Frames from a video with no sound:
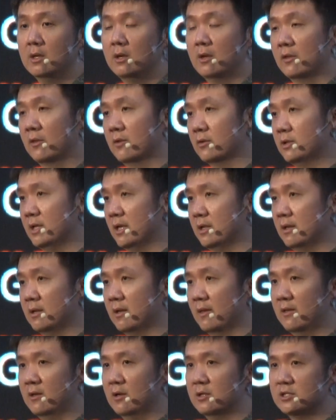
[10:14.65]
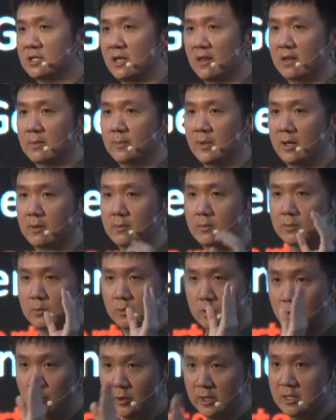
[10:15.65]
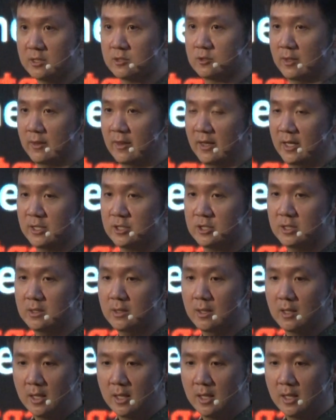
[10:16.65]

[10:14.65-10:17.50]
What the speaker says: so that it is not just about doing the transaction,